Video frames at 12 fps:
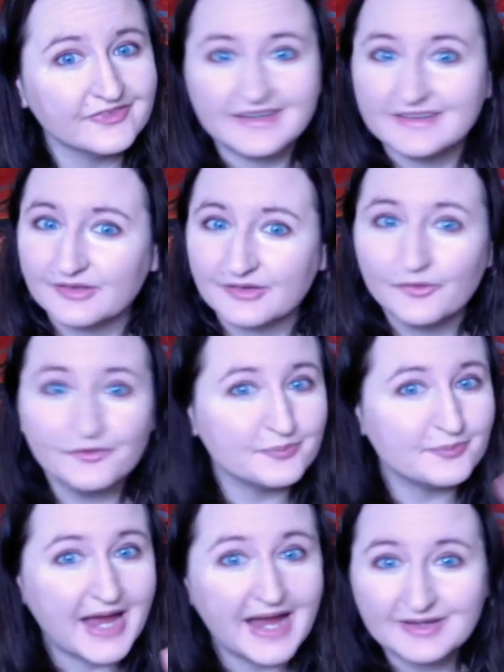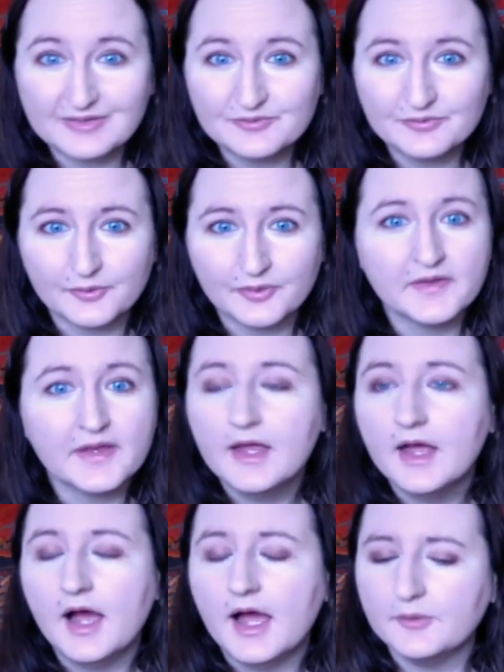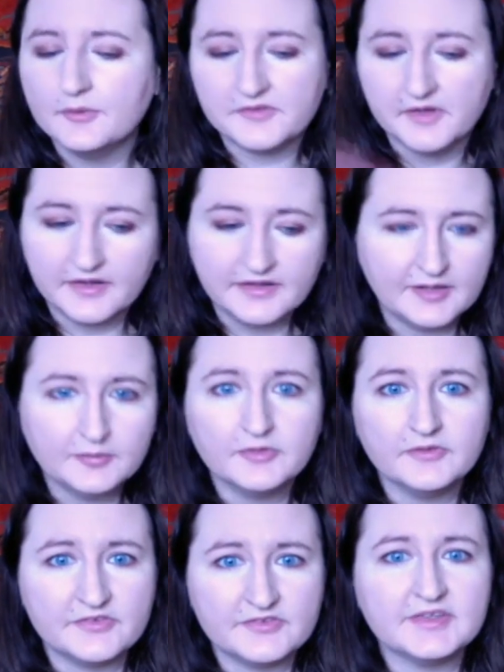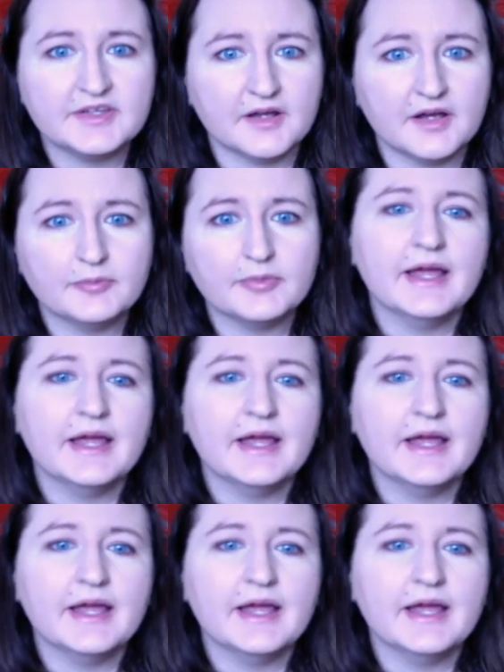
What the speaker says: It goes back and forth. I was unable to sit up.